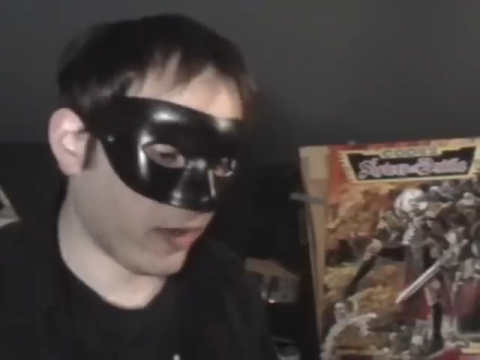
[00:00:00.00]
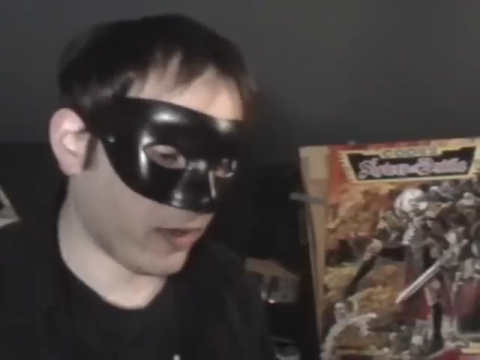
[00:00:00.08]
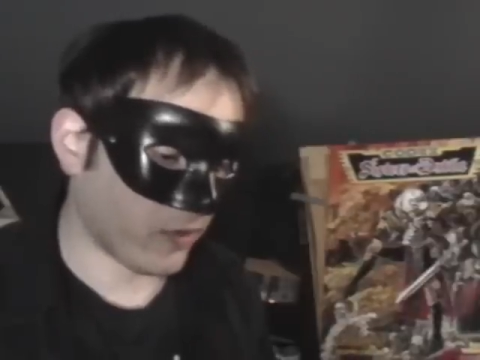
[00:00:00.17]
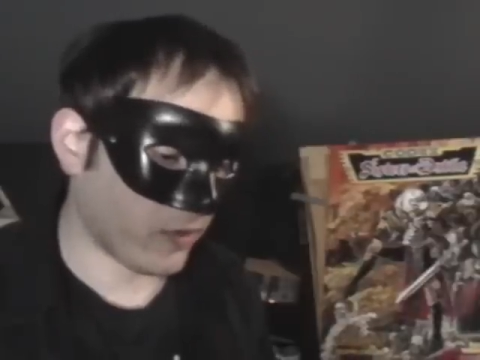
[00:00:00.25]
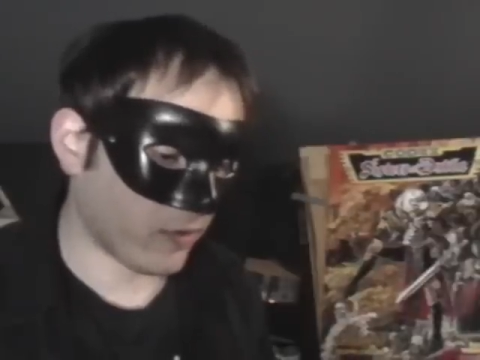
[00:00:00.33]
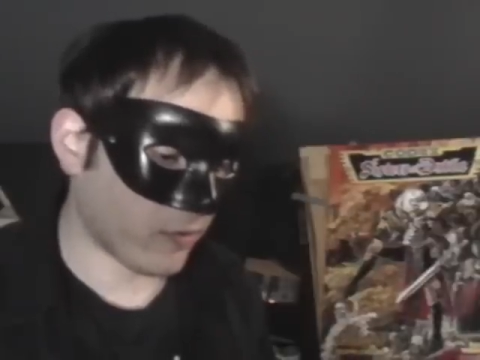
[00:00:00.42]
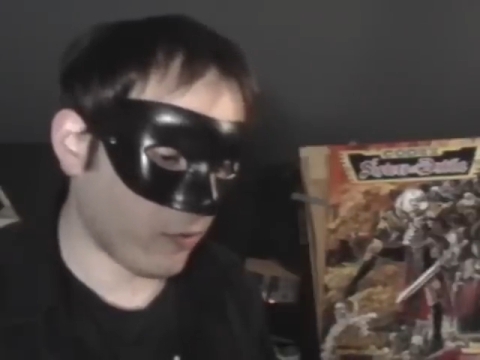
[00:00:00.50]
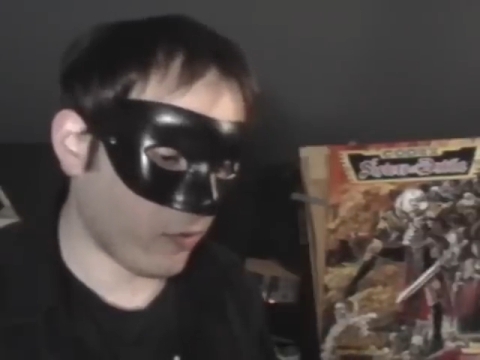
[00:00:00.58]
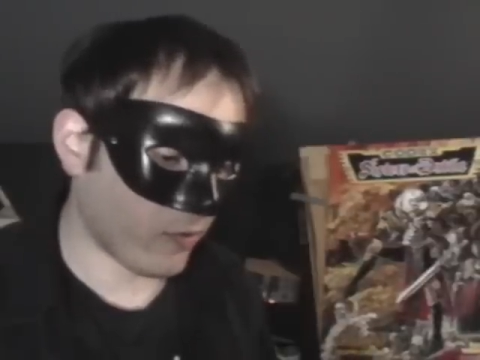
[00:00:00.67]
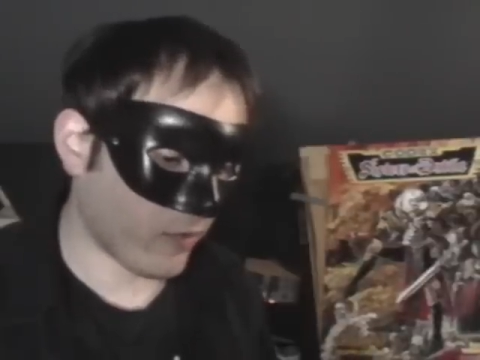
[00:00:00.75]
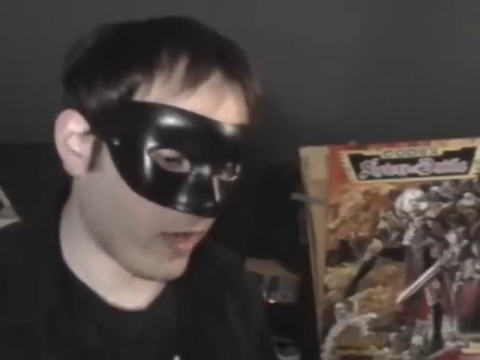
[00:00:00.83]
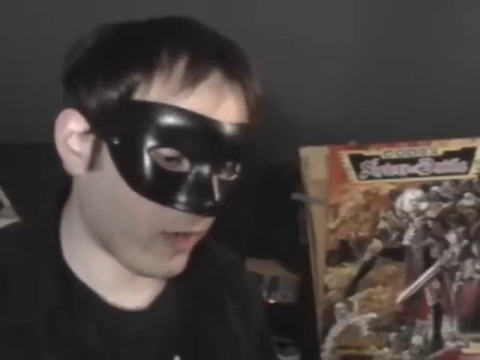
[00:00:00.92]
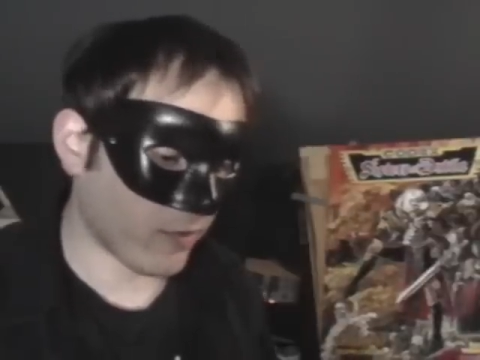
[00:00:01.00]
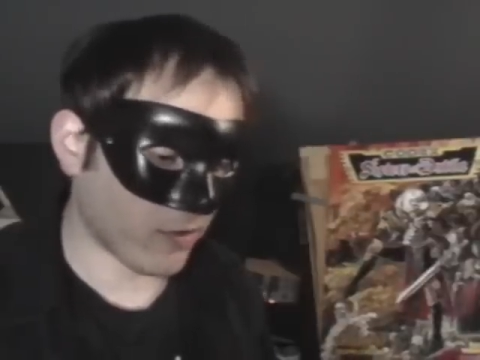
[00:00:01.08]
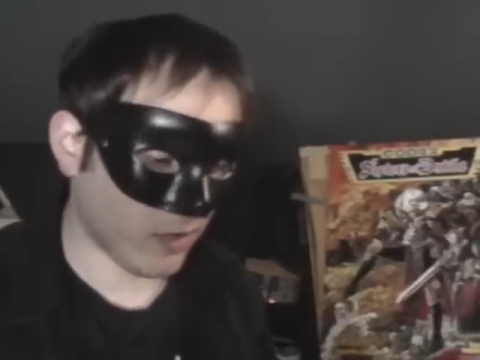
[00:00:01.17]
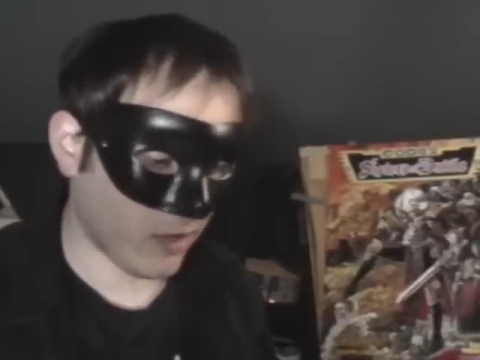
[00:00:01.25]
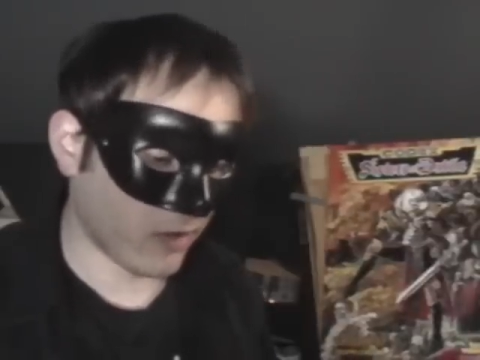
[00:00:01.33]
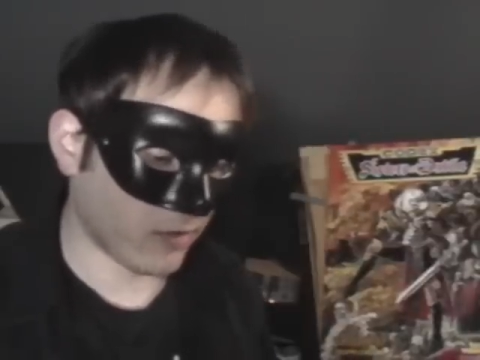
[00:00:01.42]
and the thing that's holding it back,
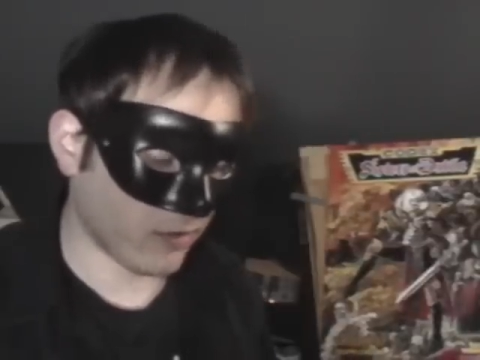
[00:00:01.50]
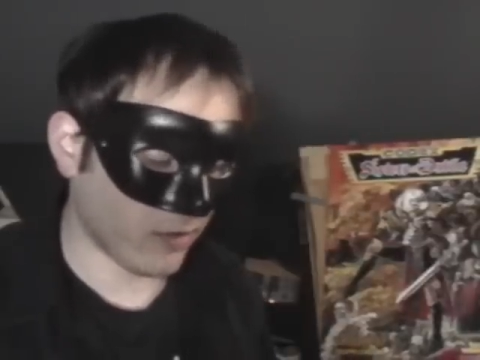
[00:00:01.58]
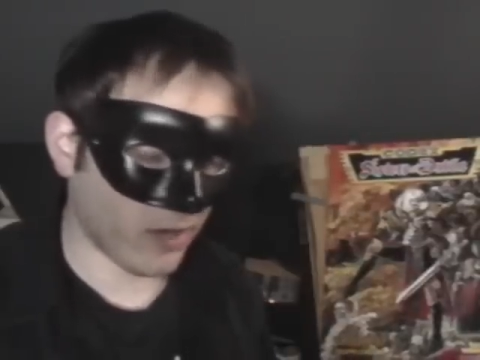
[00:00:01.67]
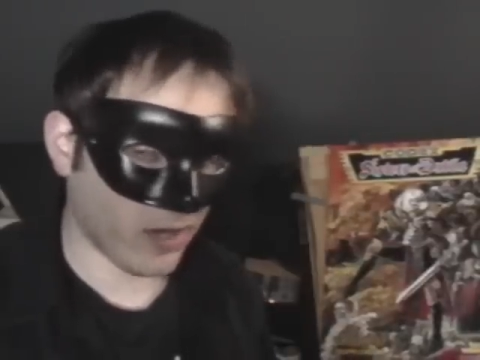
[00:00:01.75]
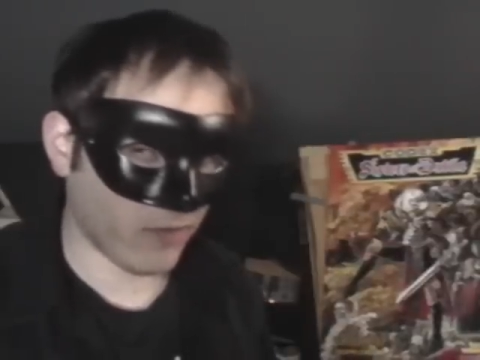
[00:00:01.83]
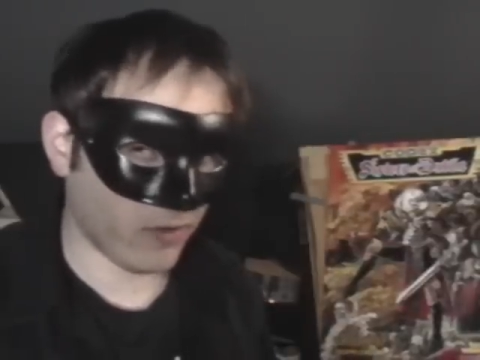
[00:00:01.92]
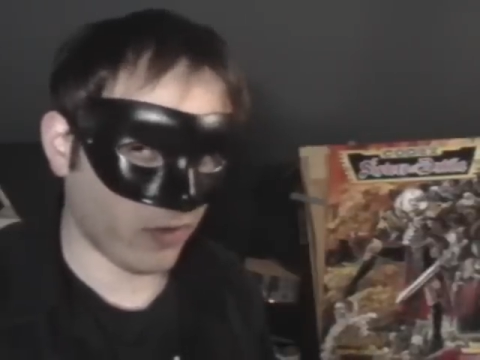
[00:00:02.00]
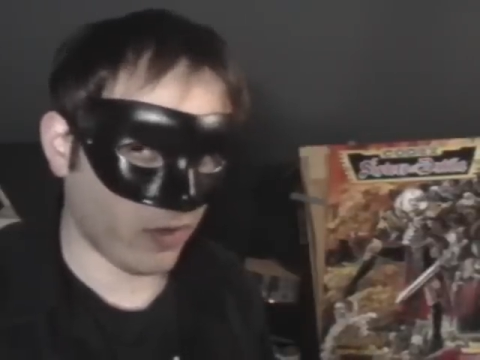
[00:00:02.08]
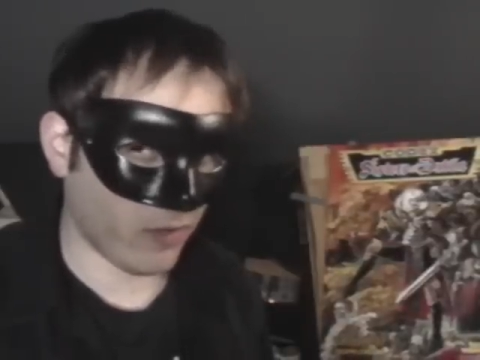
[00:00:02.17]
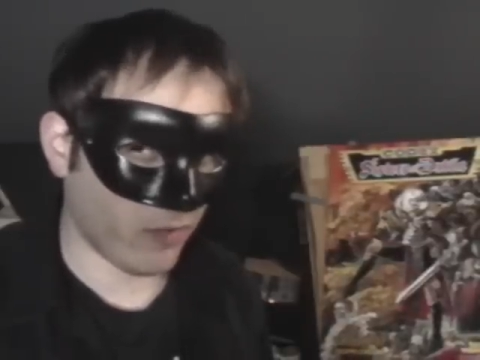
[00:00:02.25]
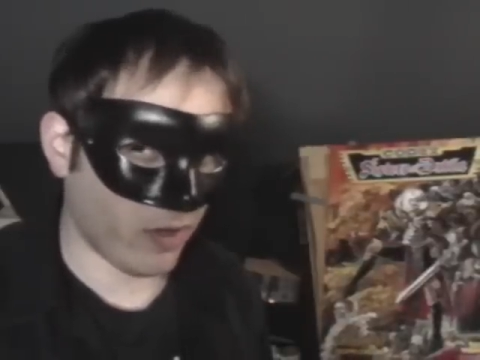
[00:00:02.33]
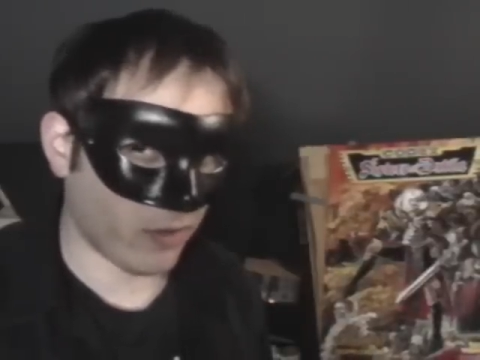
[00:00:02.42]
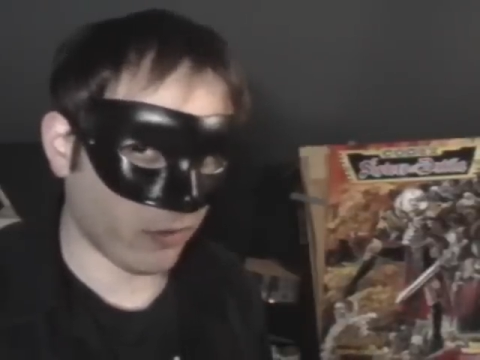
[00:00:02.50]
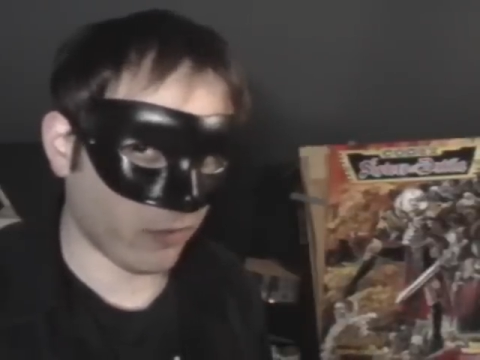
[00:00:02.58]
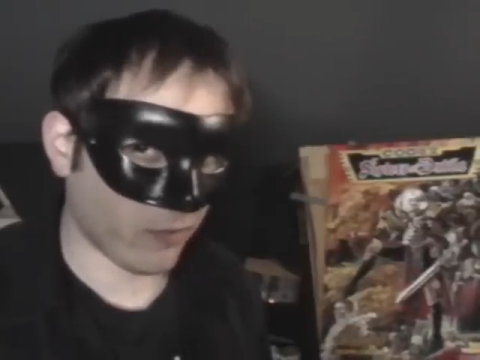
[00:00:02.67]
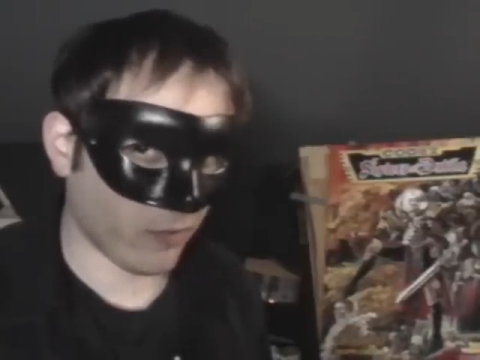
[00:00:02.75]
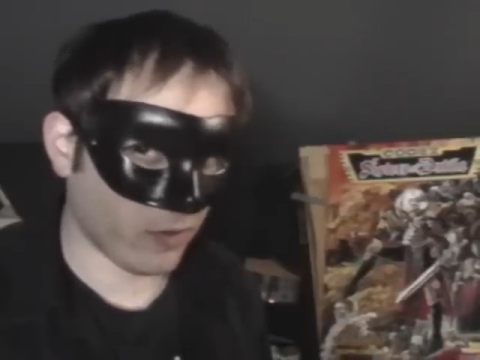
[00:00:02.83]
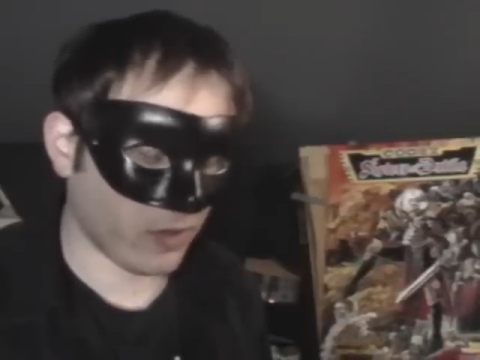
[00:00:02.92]
besides not having a lot of models
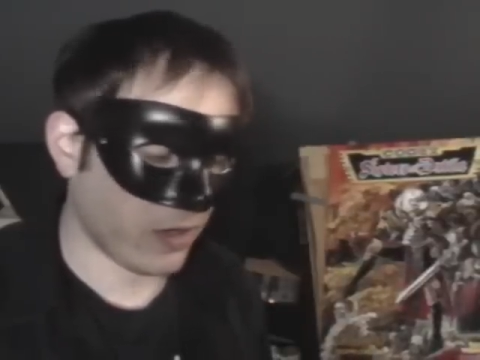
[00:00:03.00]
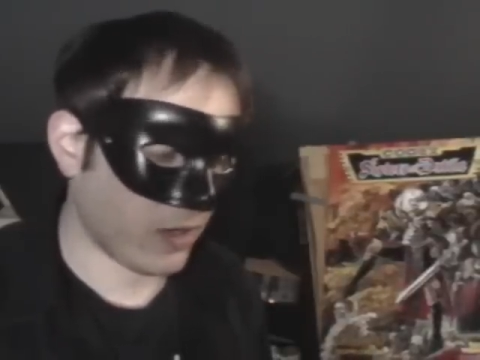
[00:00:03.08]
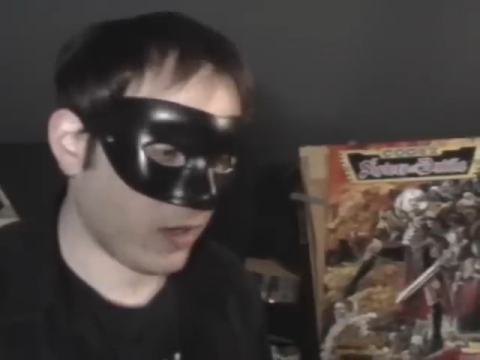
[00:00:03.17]
for it,